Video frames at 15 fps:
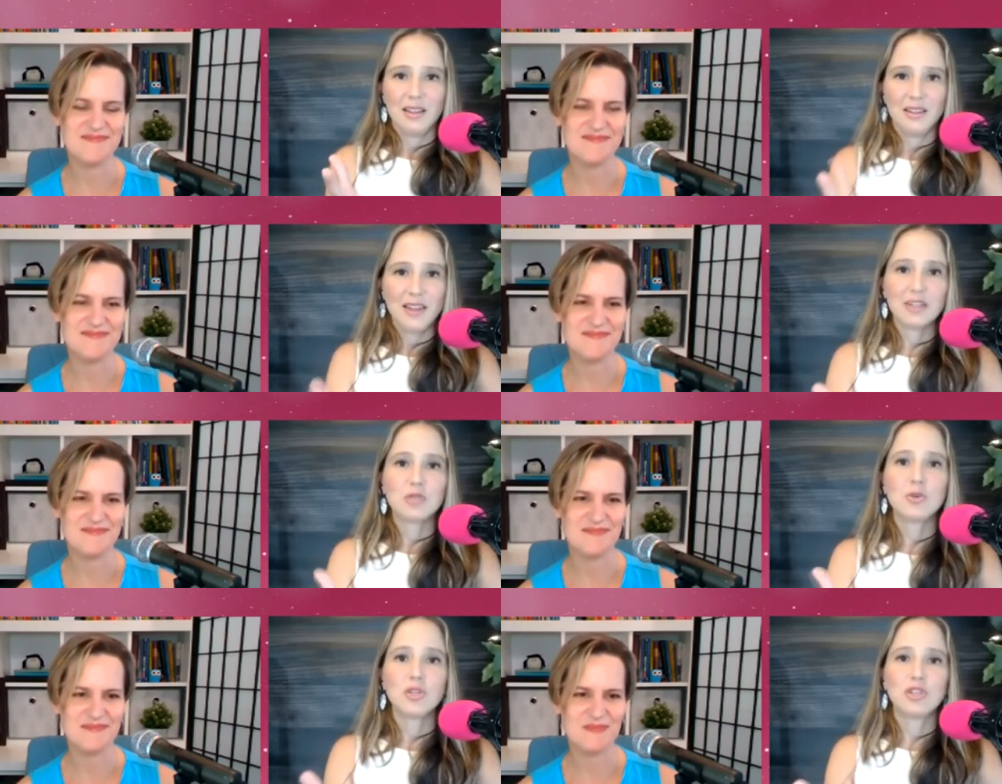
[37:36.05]

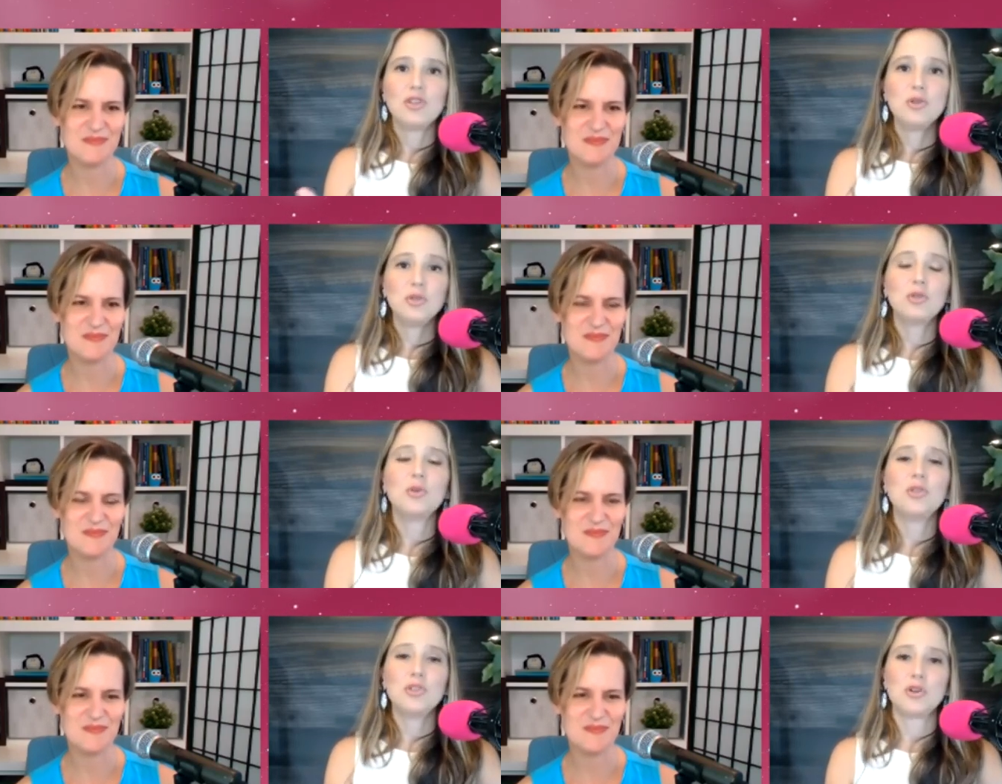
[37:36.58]
Speaker 1: That's what you
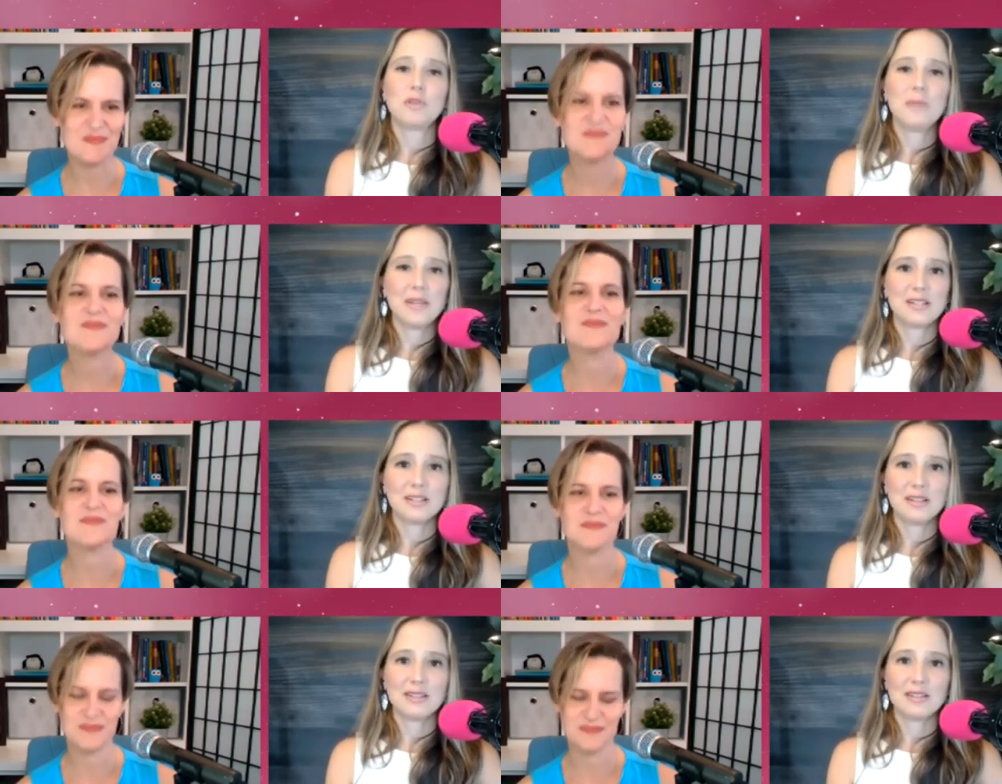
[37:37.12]
do in your
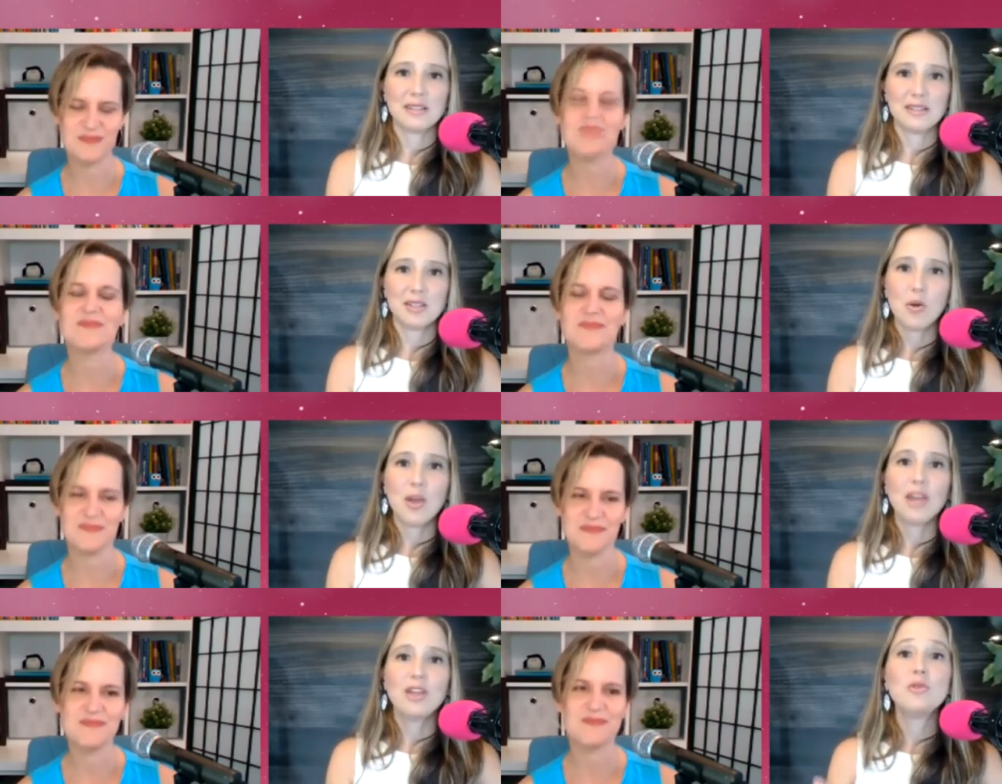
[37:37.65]
business.
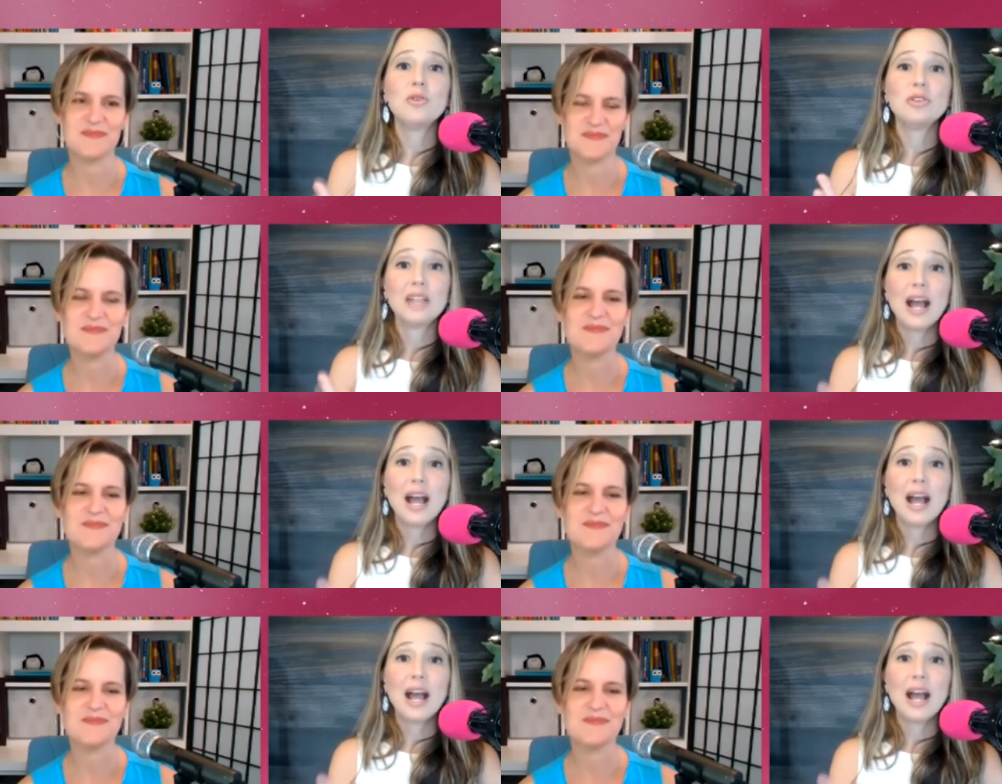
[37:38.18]
So can you